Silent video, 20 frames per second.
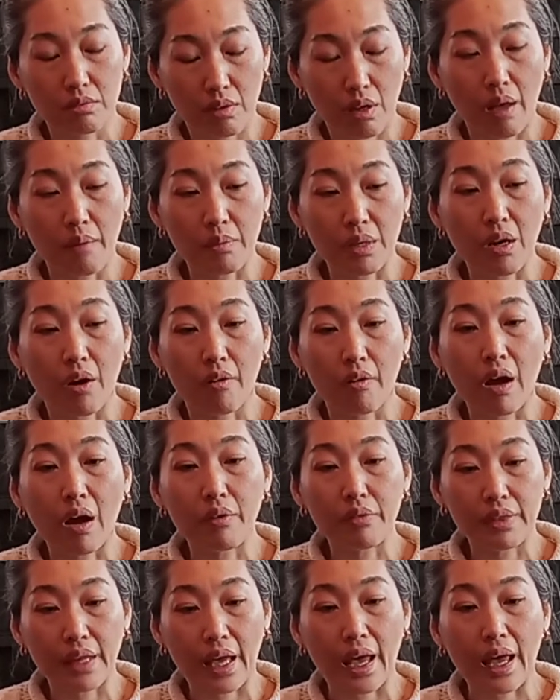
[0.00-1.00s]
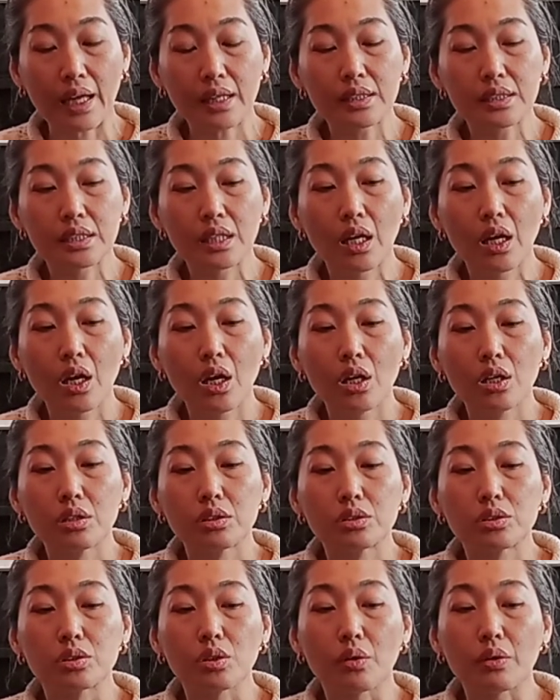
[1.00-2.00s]
around that.
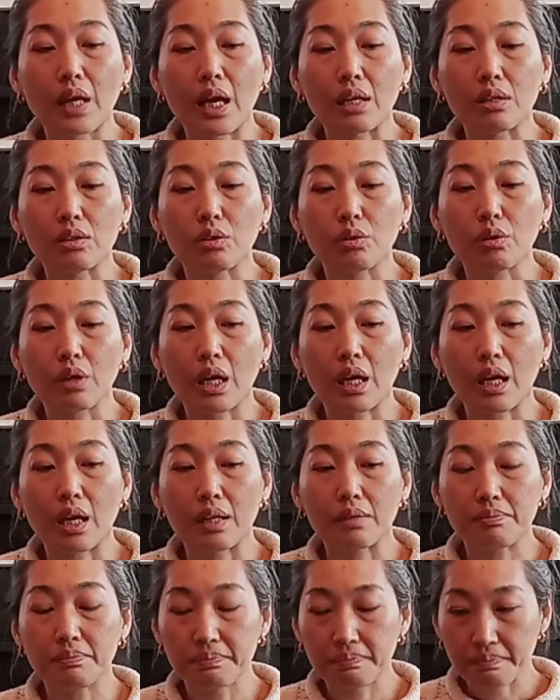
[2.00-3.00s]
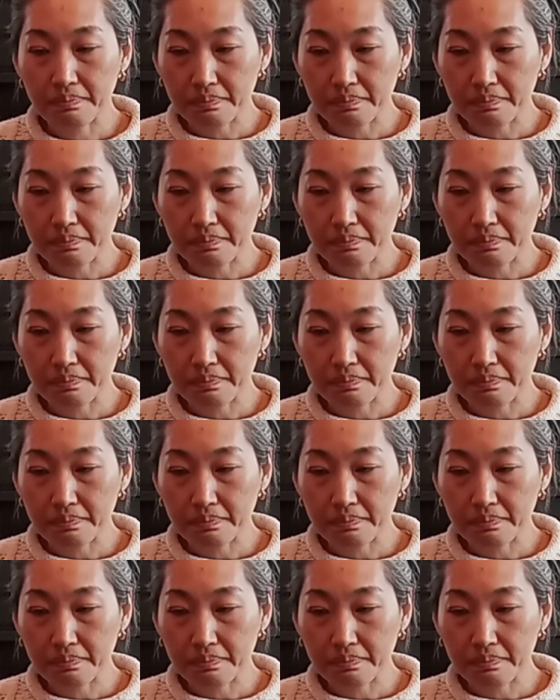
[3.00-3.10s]
So then you can